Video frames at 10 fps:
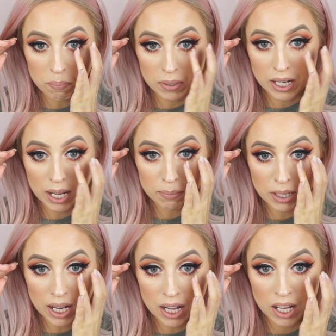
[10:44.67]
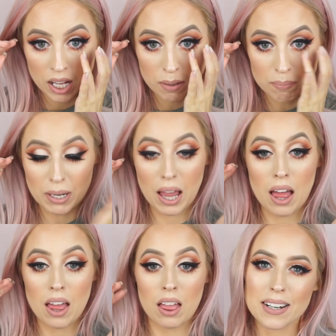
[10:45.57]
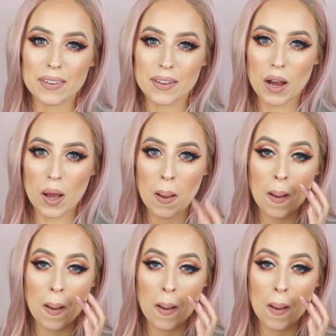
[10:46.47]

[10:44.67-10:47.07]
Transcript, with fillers: blah blah blah blah.